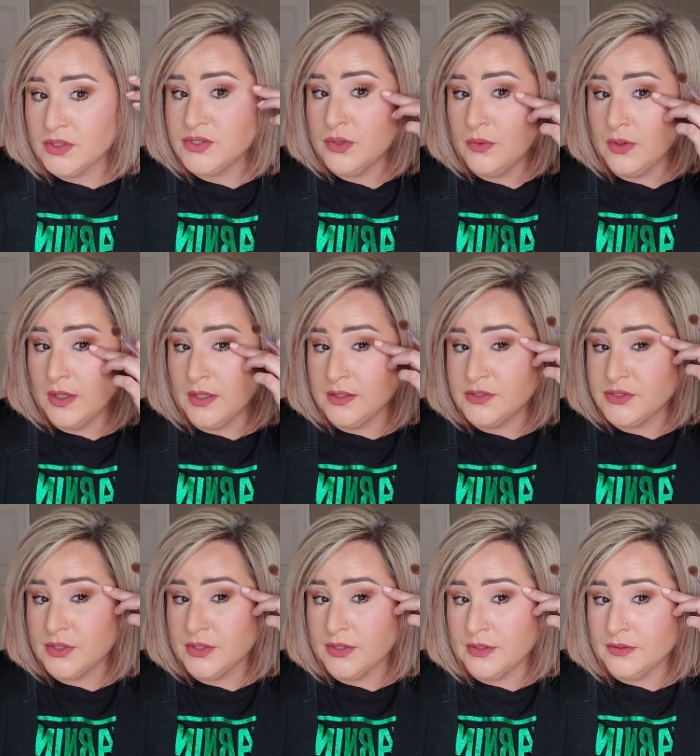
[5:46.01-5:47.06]
toward
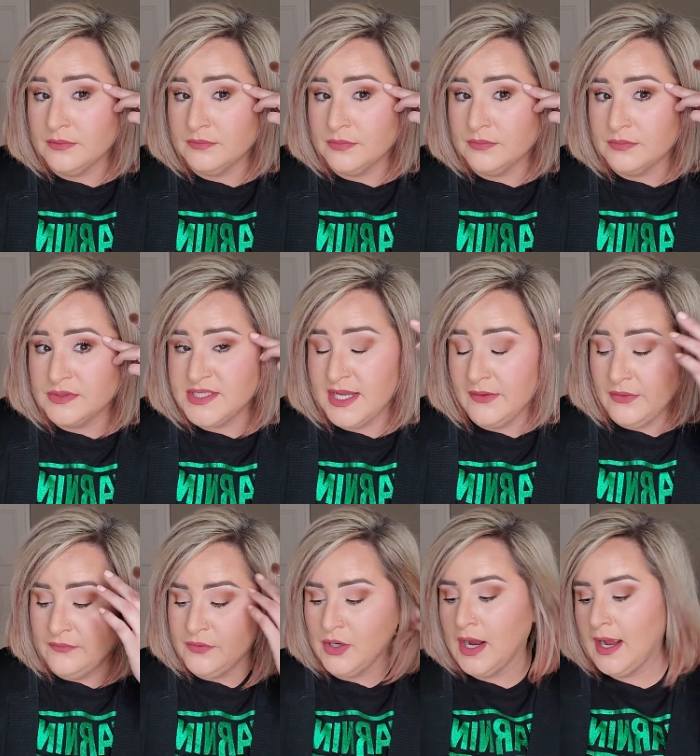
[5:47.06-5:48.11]
your tail of
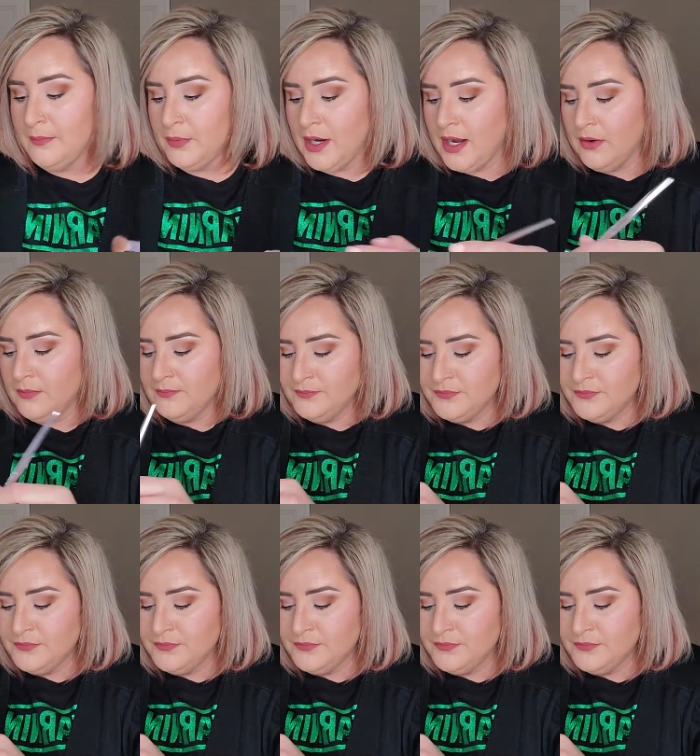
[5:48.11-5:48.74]
your eyebrow.